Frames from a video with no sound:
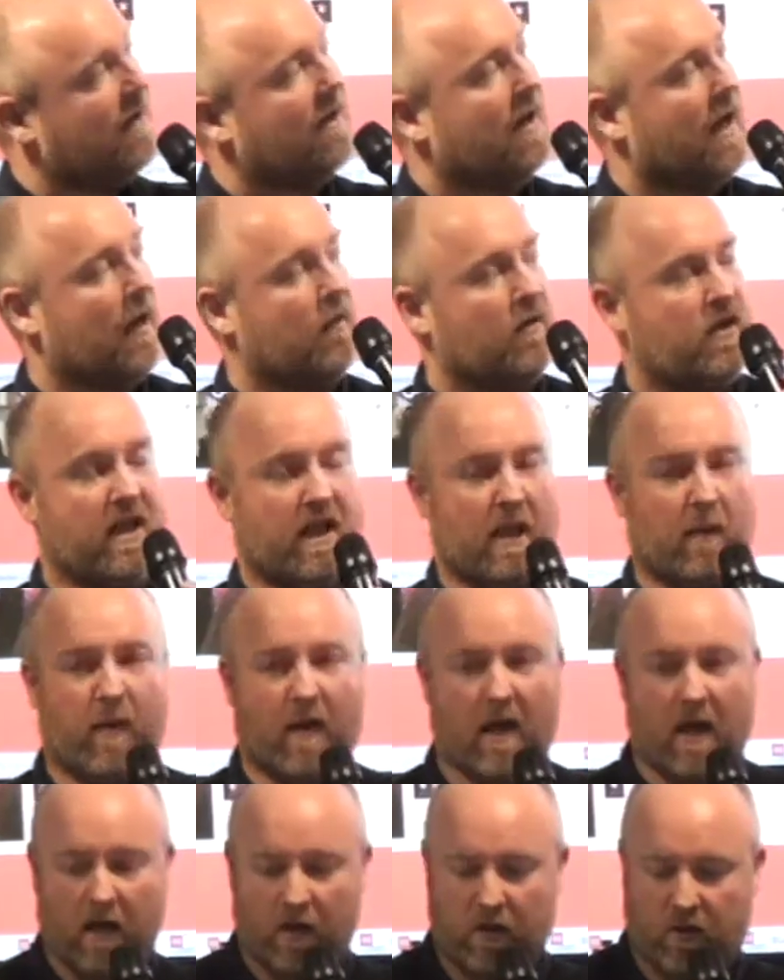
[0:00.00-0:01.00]
Um,
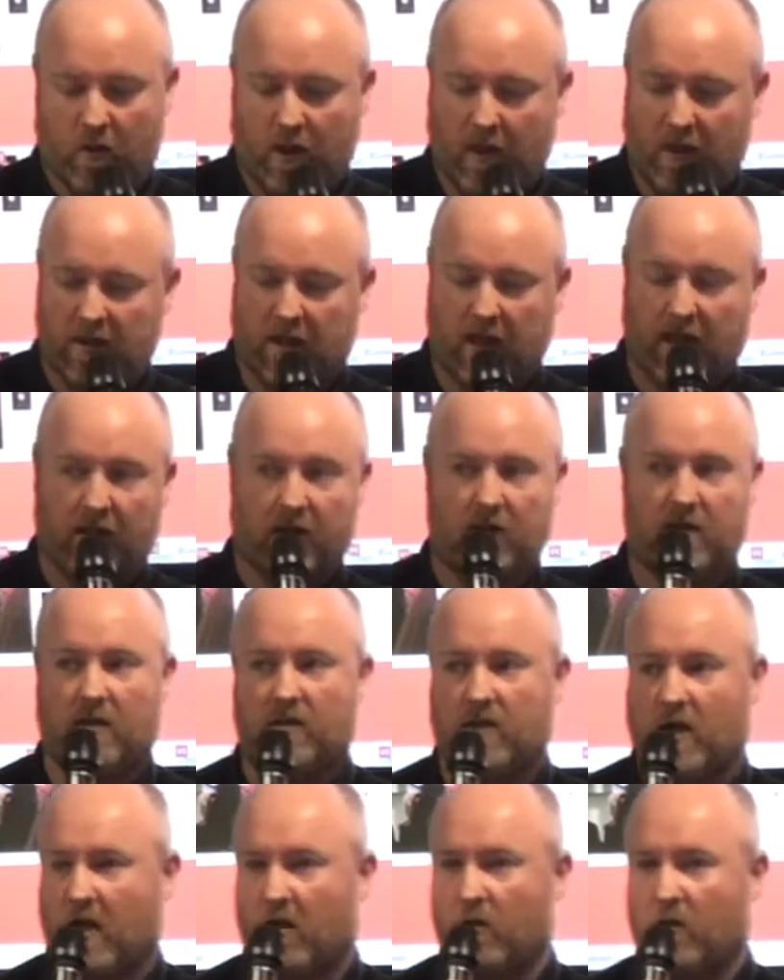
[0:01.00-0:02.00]
GDPR, as Joanna said, is the
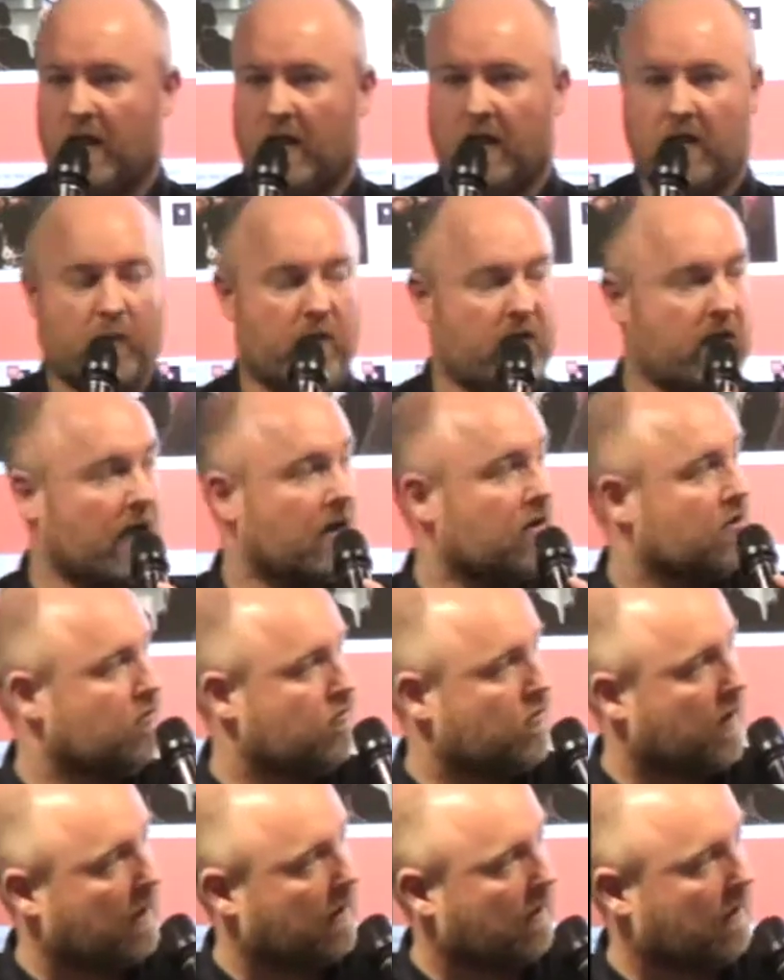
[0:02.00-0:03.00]
General Data
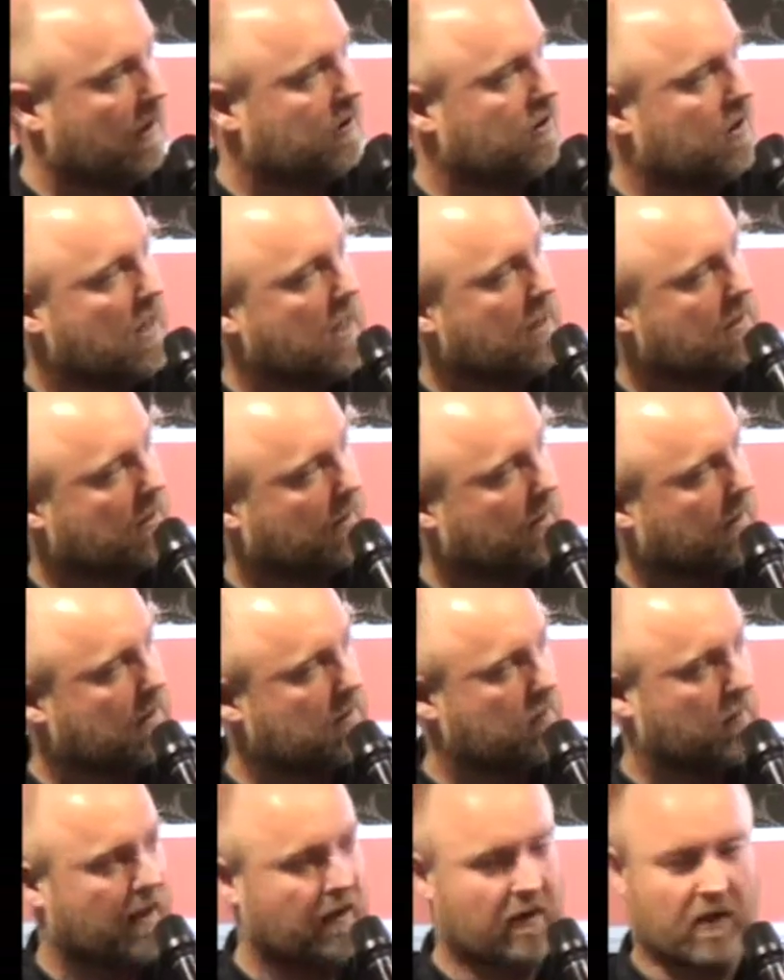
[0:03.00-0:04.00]
Protection Regulation Act. I think
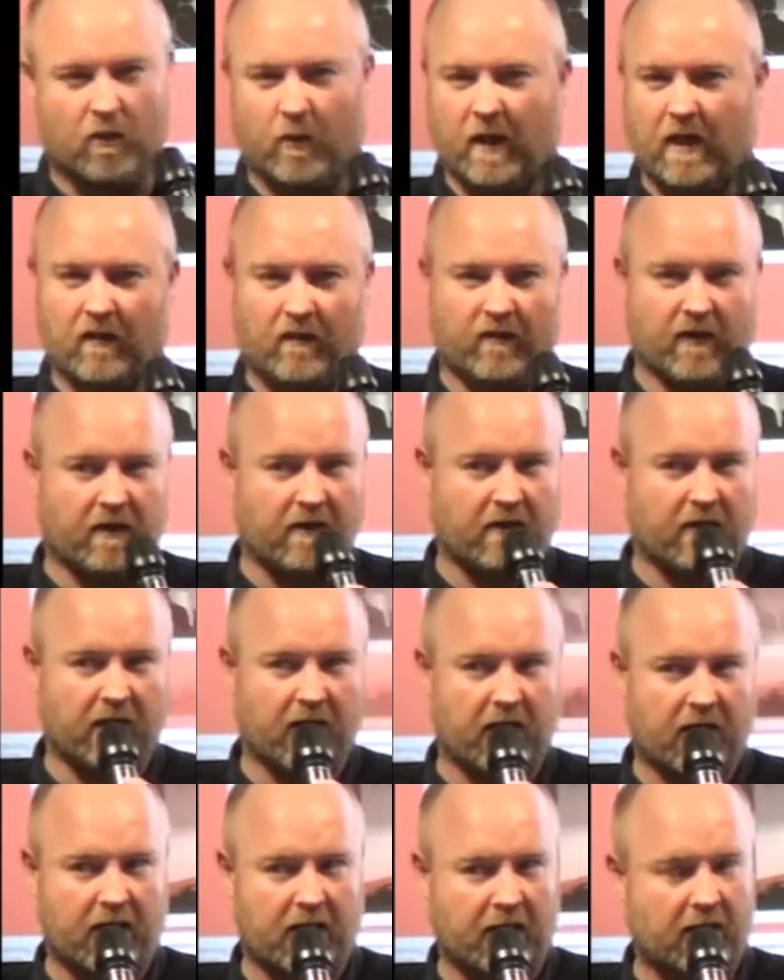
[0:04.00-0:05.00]
it's May the 25th. I
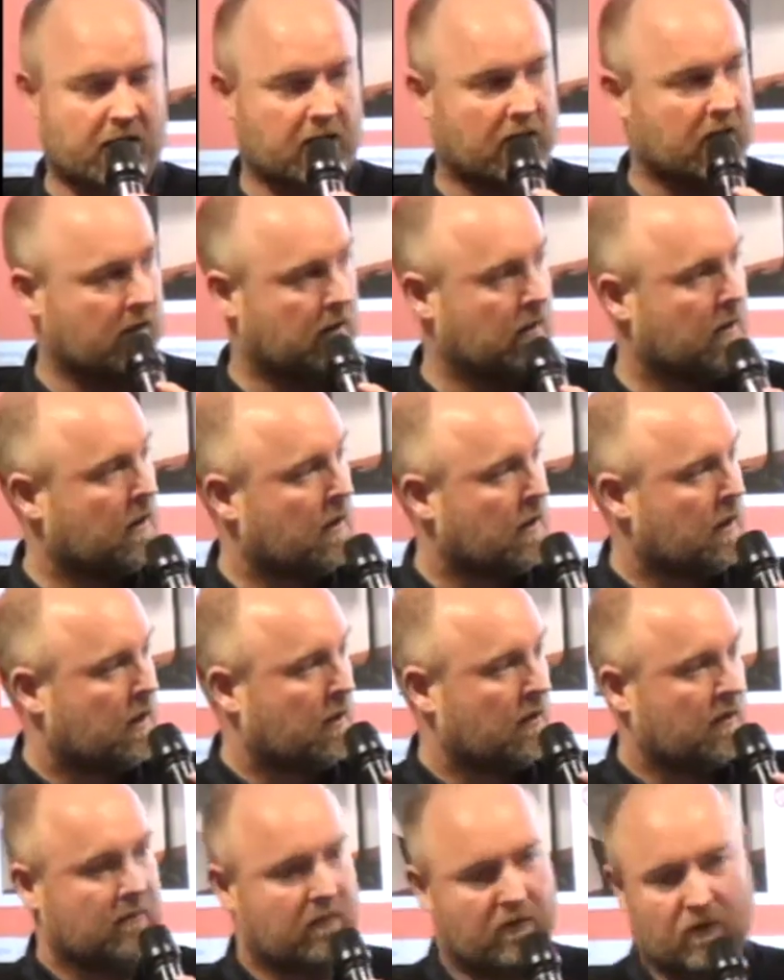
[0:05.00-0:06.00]
think it kicks in.
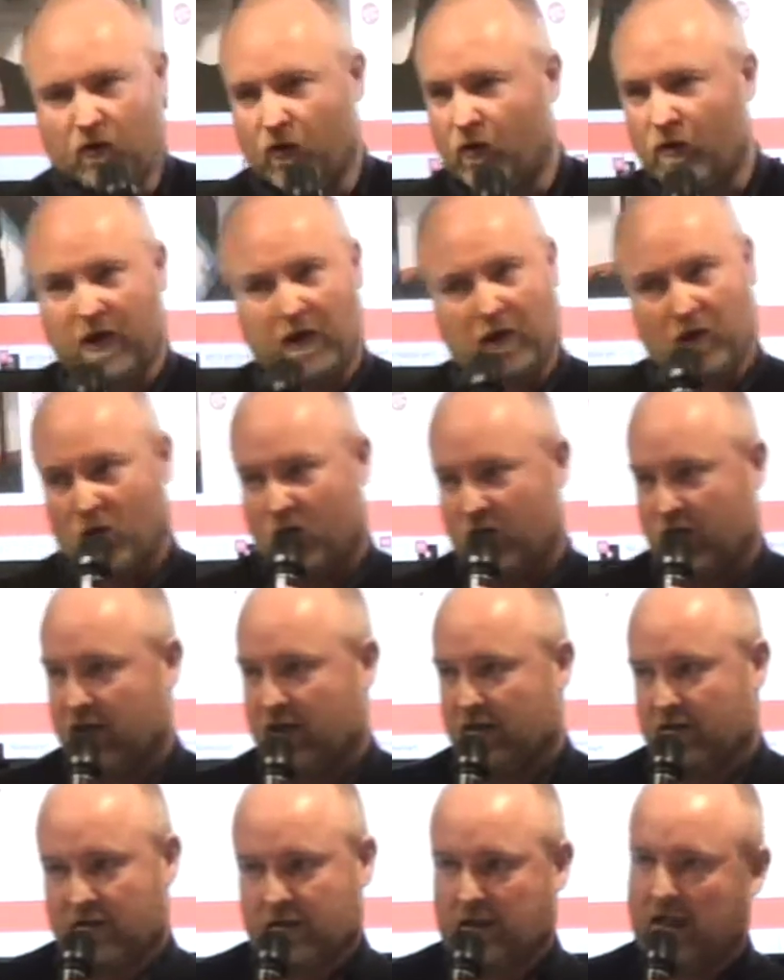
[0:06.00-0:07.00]
Don't ignore
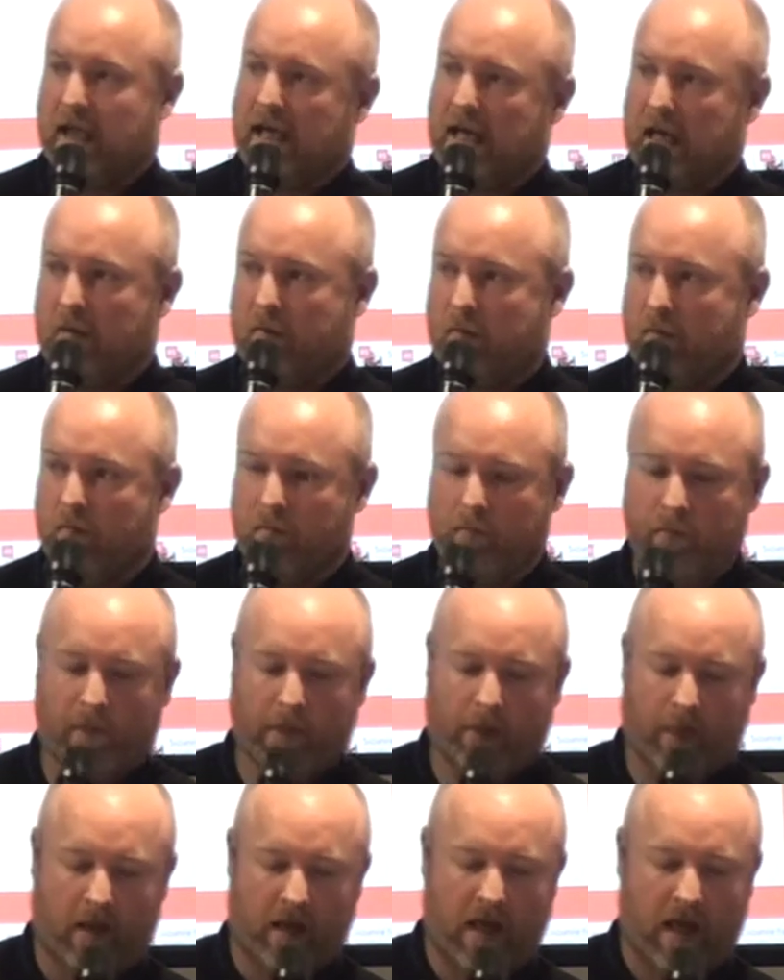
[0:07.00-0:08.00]
it. Um,
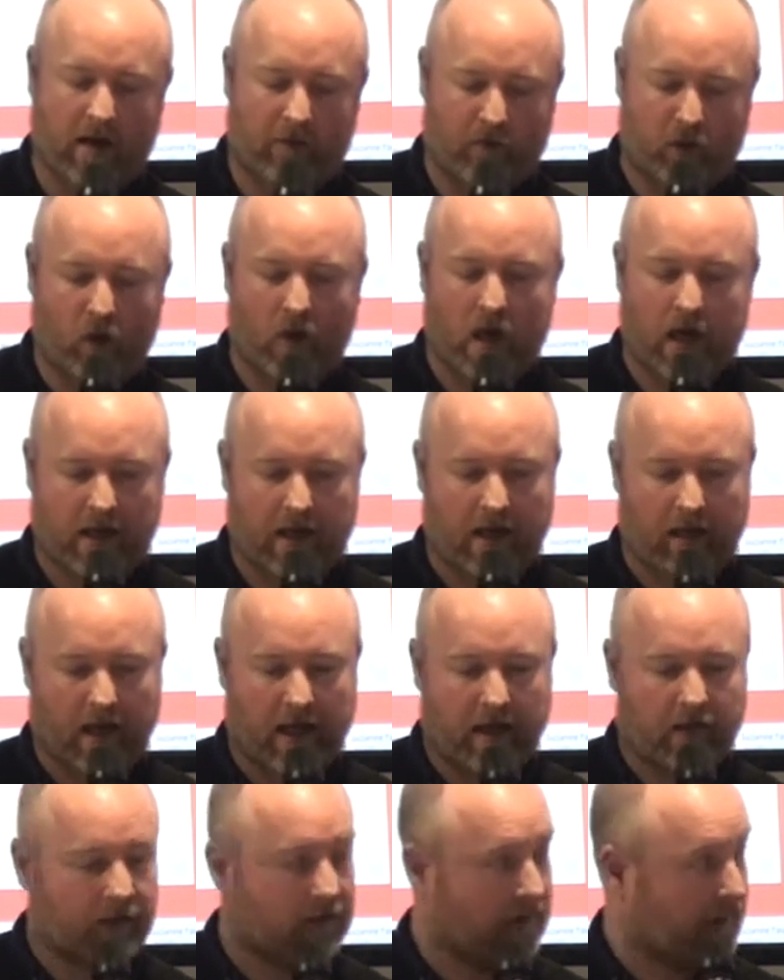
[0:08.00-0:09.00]
if you are
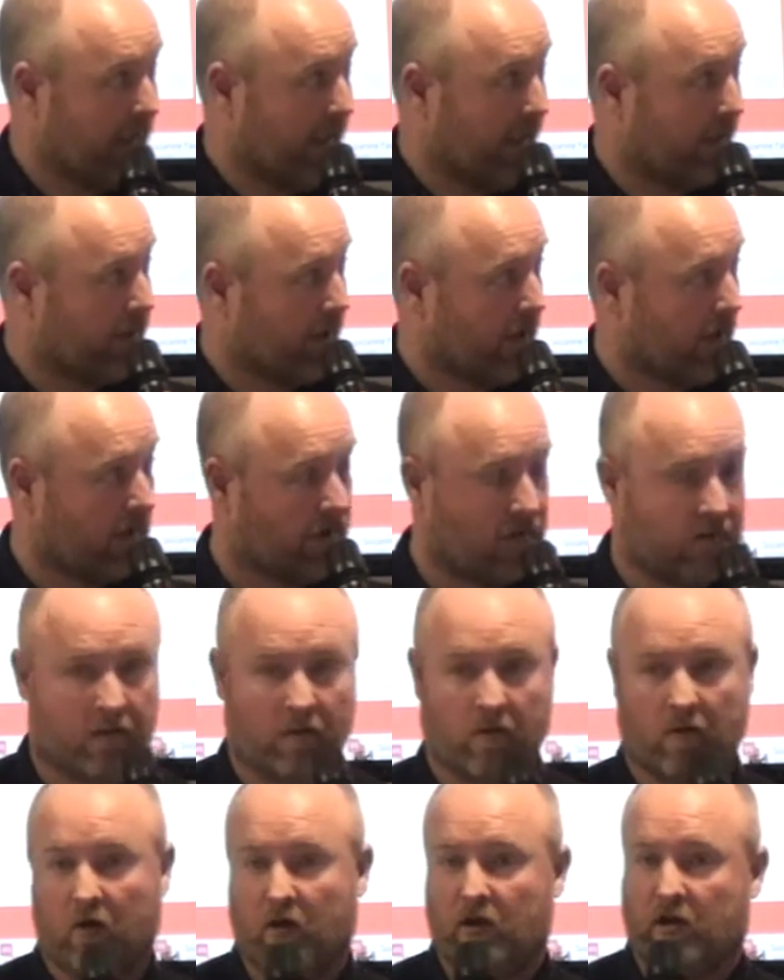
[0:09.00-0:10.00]
collecting data
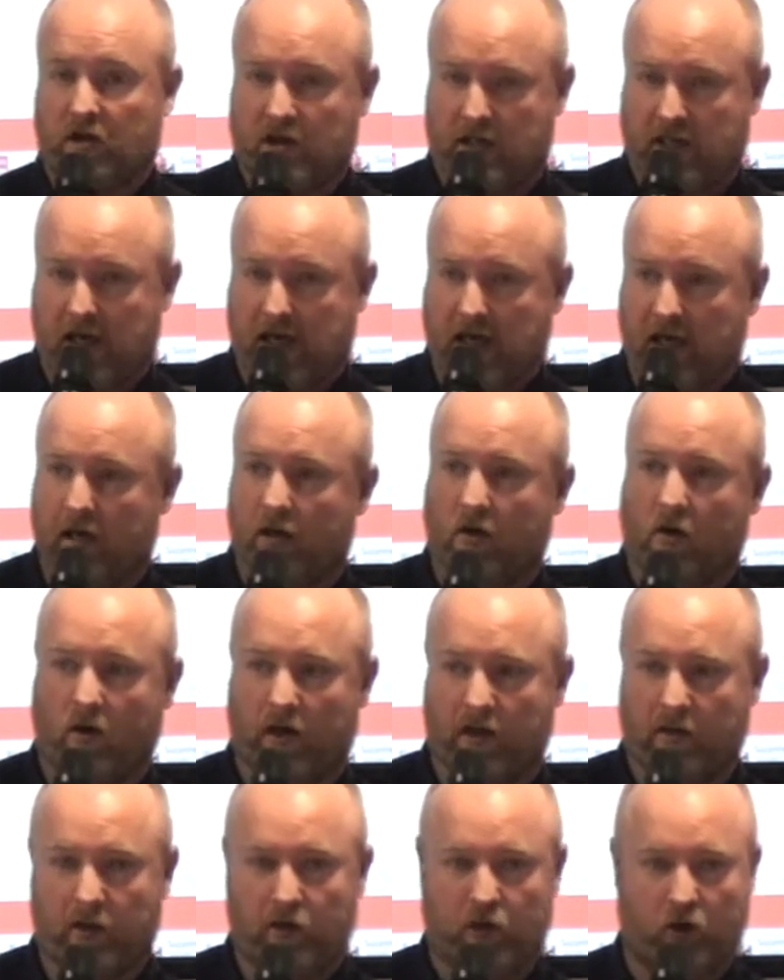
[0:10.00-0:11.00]
on your site
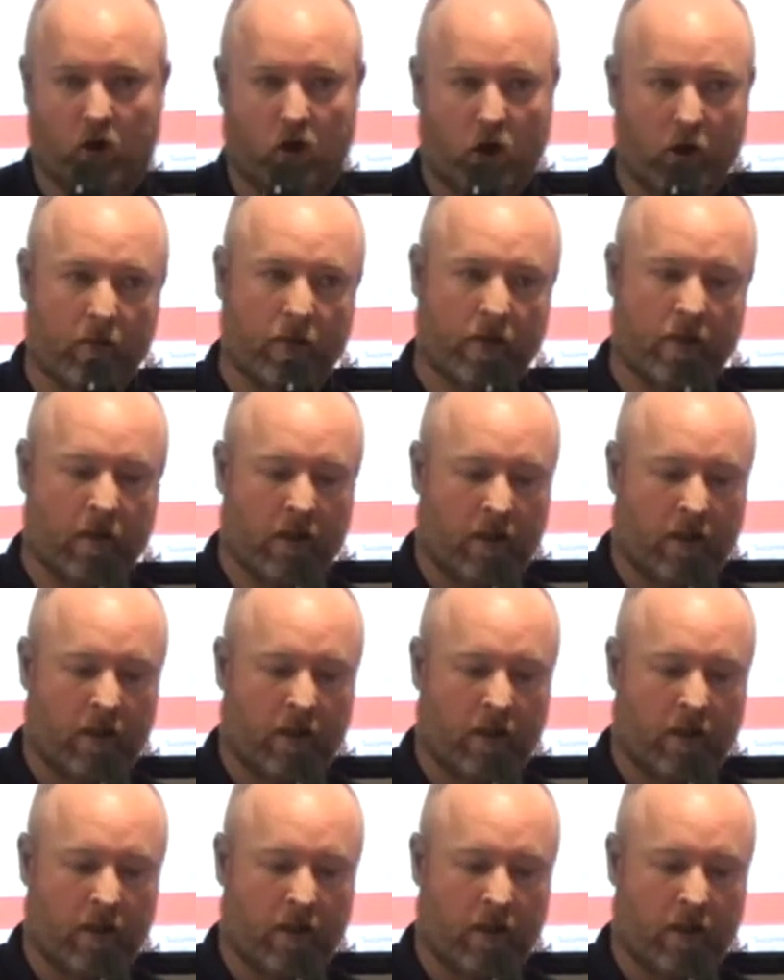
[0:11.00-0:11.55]
or in the shop,